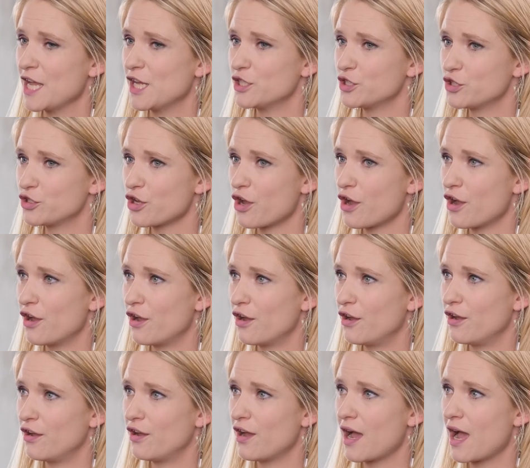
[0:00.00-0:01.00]

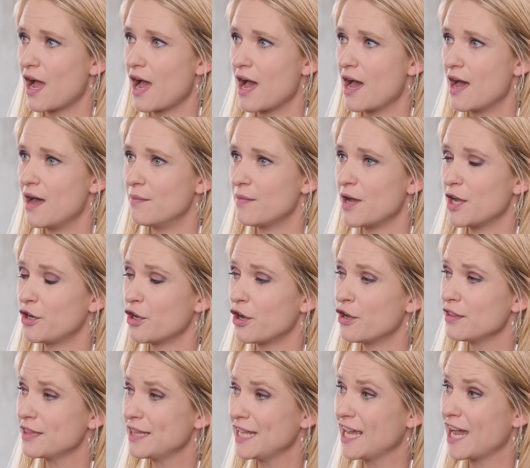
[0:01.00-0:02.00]
So I
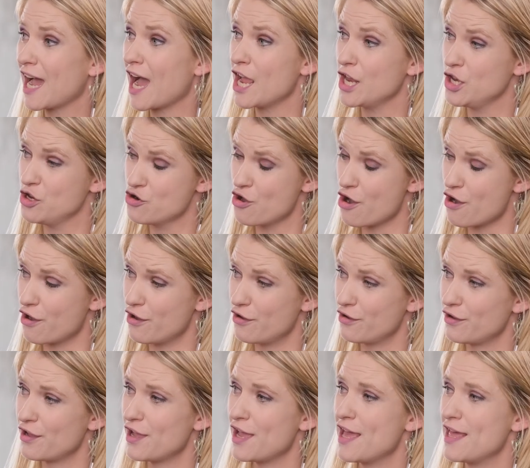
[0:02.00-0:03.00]
don't think I know
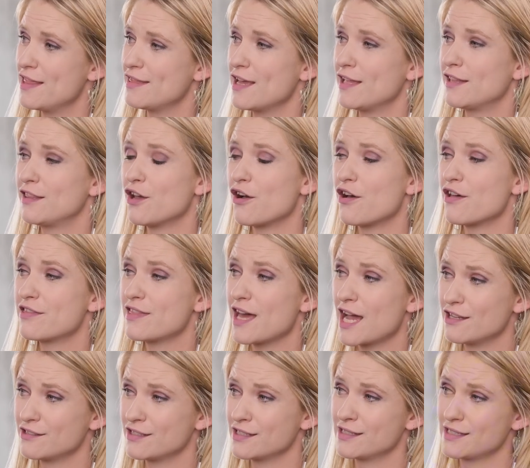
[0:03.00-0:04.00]
that there are
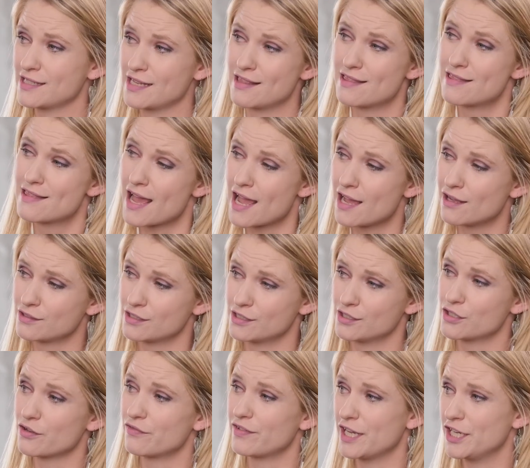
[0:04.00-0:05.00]
thousands and
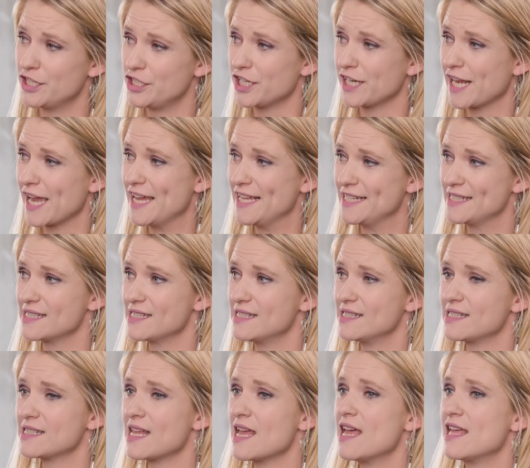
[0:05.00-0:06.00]
thousands of
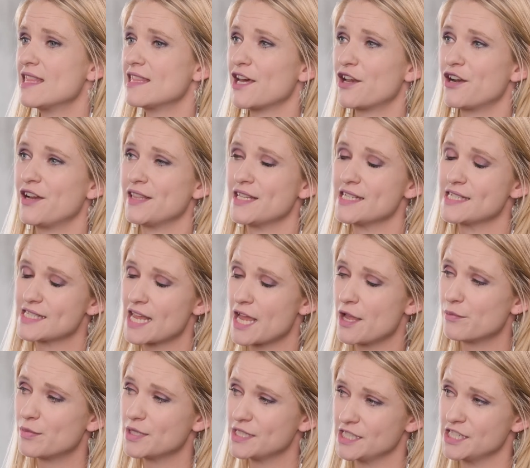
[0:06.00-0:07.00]
educators that are in the
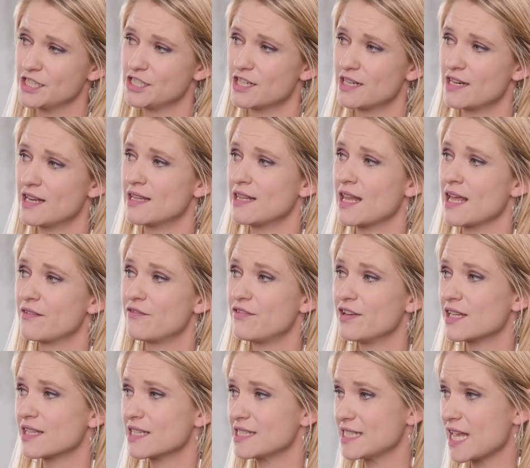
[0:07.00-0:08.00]
same position and that
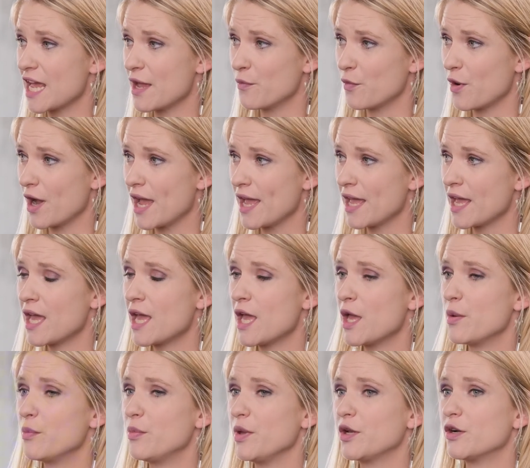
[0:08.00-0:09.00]
feel the same way.
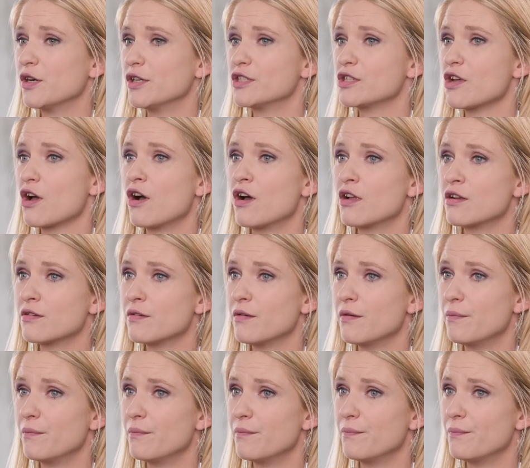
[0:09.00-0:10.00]
Because on
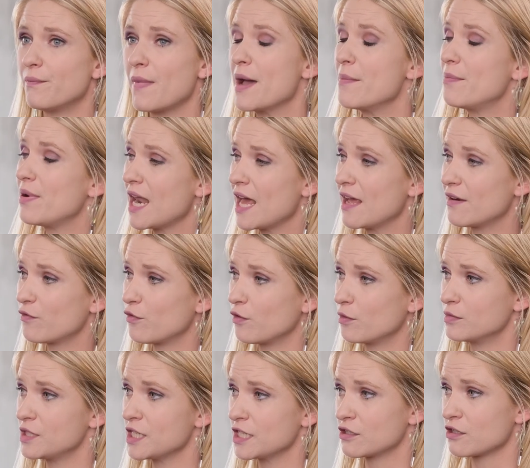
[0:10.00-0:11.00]
my platform,
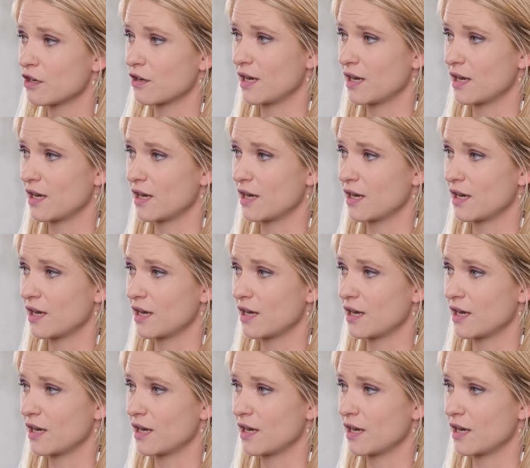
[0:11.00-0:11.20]
Teacher